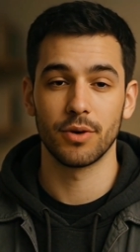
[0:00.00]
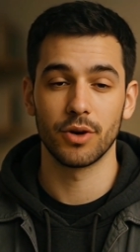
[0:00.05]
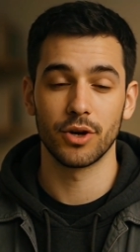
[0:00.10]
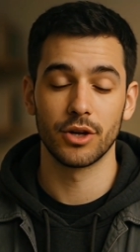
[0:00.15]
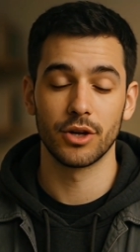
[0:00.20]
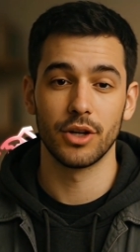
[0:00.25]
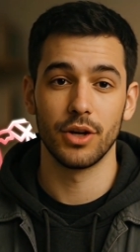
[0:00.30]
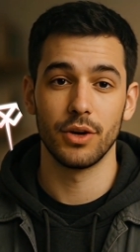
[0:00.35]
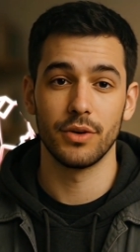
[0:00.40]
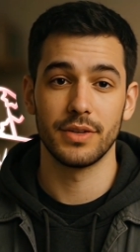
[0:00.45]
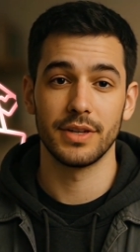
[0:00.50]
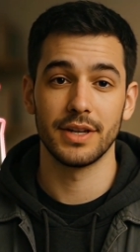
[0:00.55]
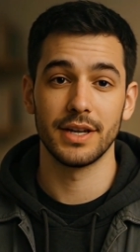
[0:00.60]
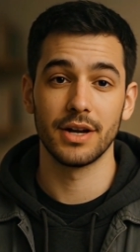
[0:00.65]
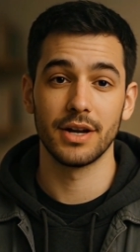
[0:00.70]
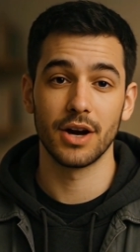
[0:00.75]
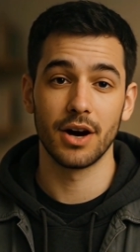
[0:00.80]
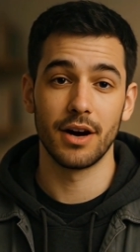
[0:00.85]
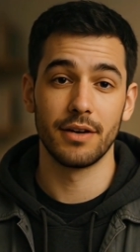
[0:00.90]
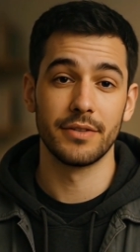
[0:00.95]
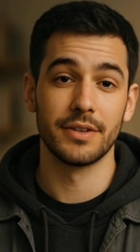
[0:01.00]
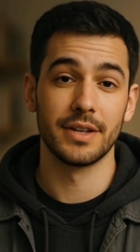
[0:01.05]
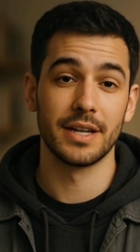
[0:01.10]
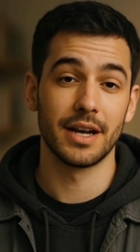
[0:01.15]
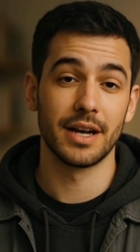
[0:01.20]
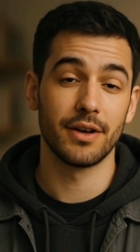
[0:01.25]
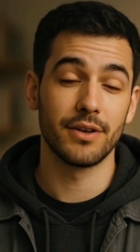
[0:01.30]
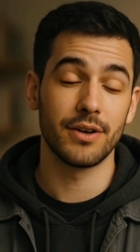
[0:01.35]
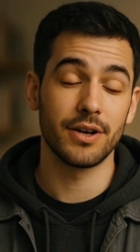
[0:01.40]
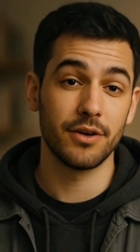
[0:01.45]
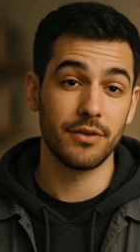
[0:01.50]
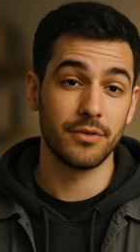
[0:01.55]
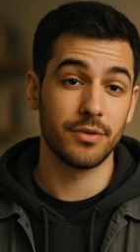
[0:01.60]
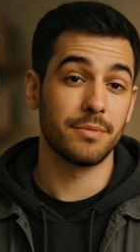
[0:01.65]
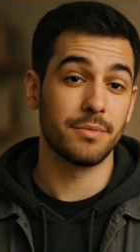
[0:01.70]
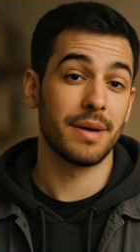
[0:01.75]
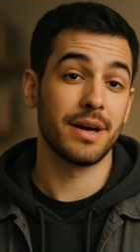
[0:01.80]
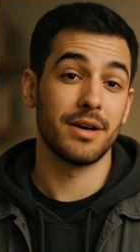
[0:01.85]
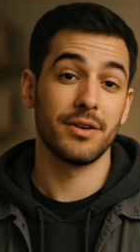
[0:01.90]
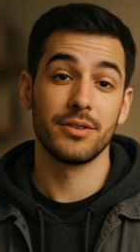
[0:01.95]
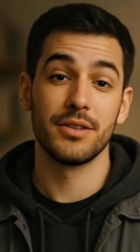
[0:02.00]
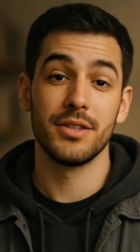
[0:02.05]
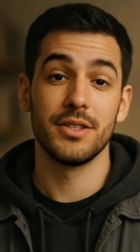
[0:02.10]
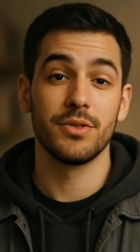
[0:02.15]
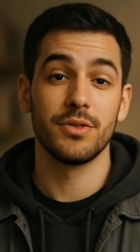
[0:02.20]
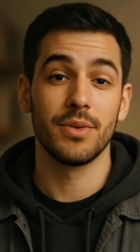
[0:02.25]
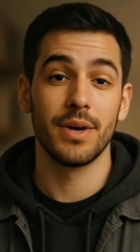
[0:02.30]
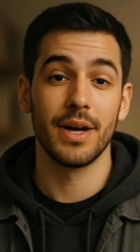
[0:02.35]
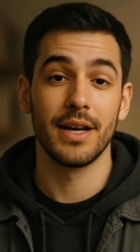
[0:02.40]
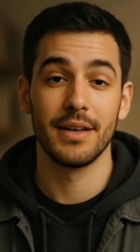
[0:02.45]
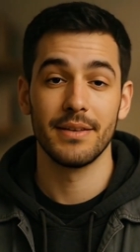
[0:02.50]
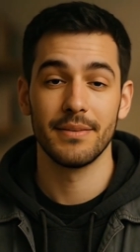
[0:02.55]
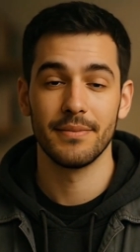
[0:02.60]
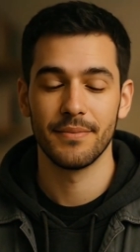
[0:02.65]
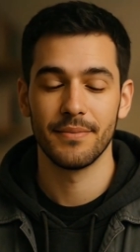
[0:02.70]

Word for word: or clothing often carry over better this way.